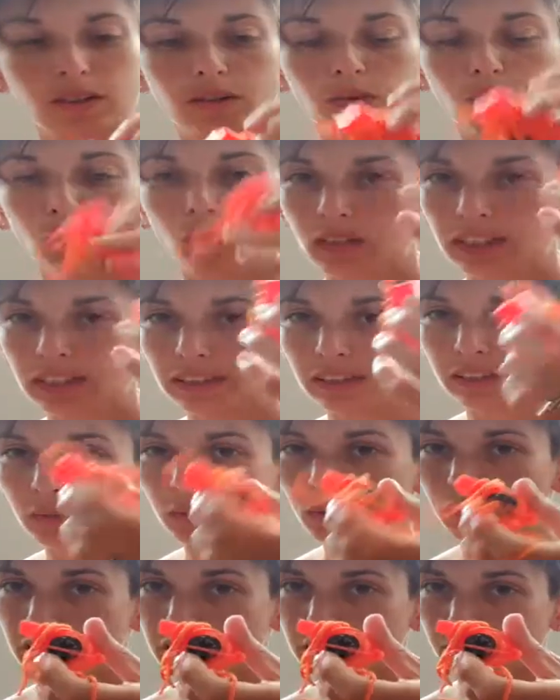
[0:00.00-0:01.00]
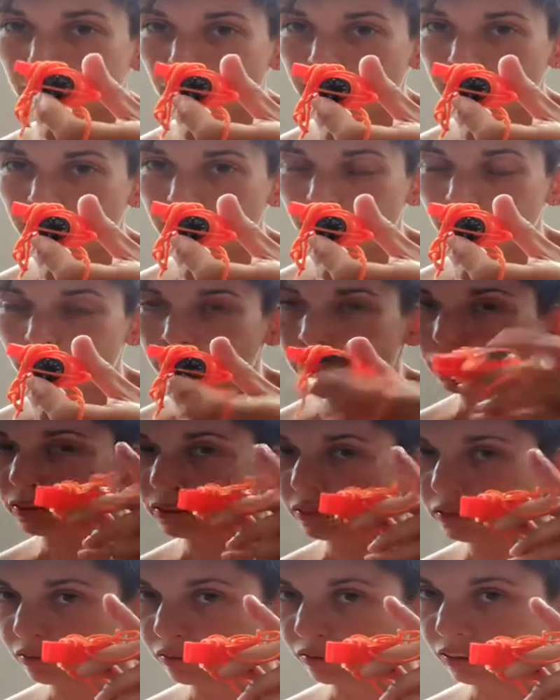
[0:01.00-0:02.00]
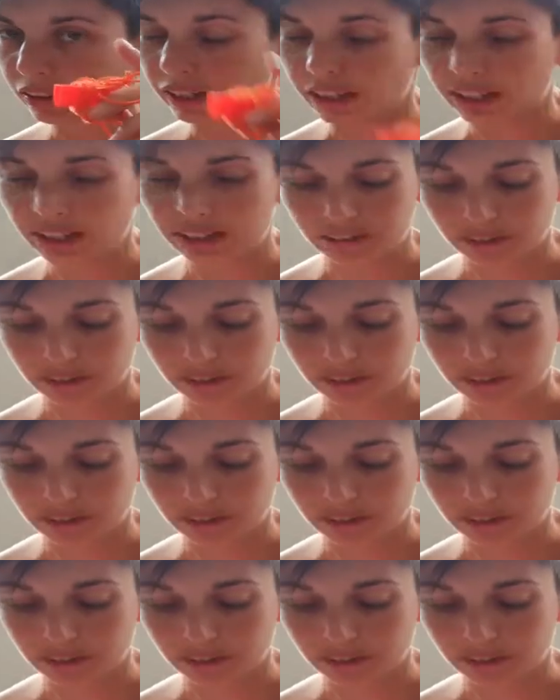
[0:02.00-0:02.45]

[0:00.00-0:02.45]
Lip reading: Whistle with spare compass, again